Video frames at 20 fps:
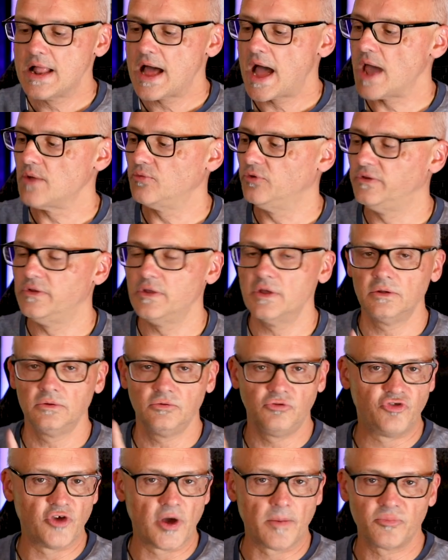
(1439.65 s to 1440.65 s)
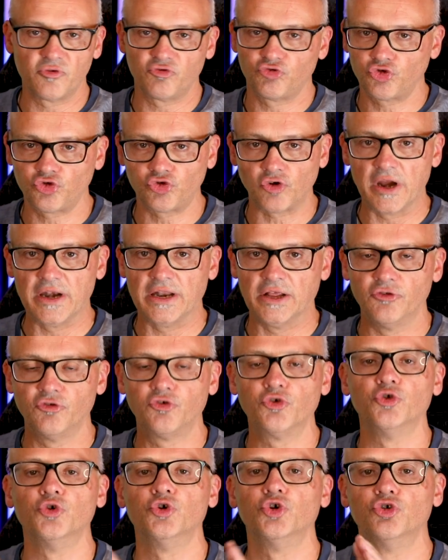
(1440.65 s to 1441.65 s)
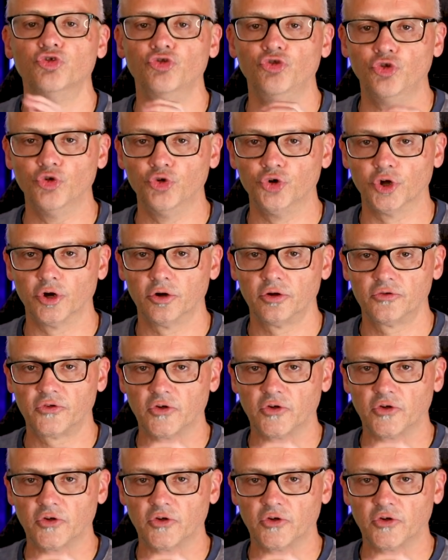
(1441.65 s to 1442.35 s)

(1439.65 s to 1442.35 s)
I would jump straight into Duro.